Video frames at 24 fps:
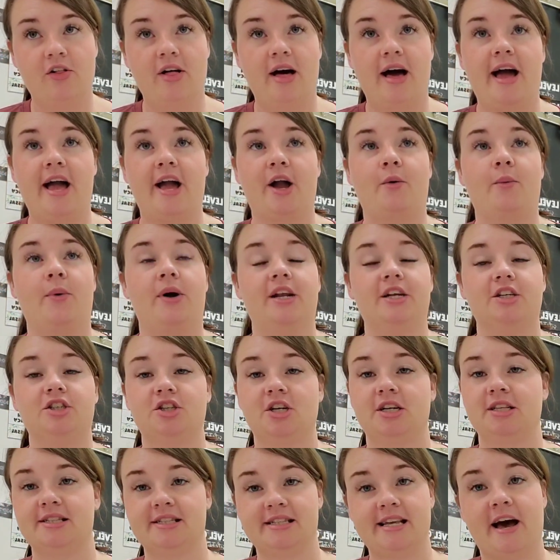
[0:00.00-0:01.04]
like, what it
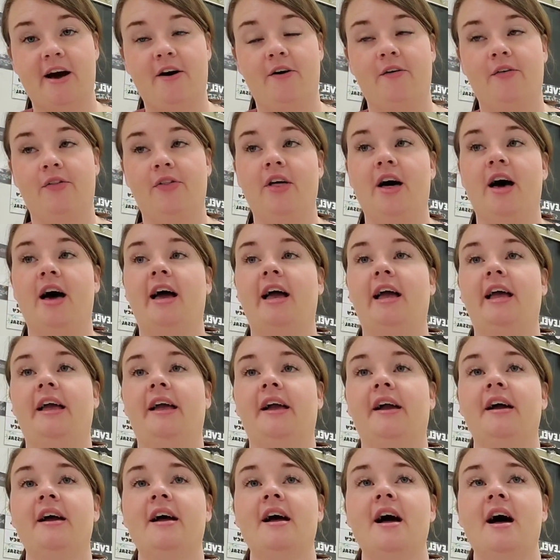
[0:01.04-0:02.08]
should sound
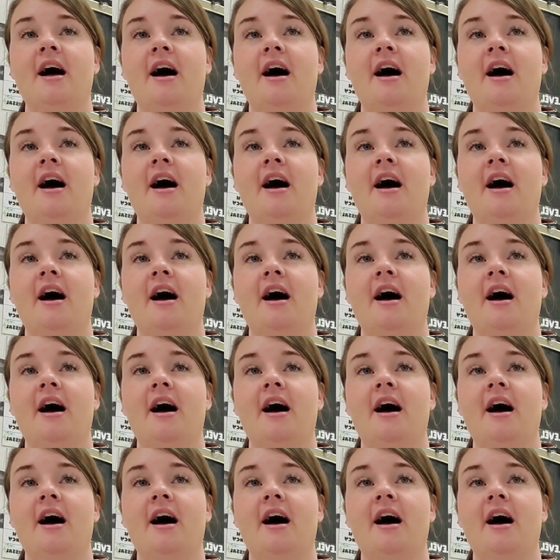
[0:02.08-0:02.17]
like,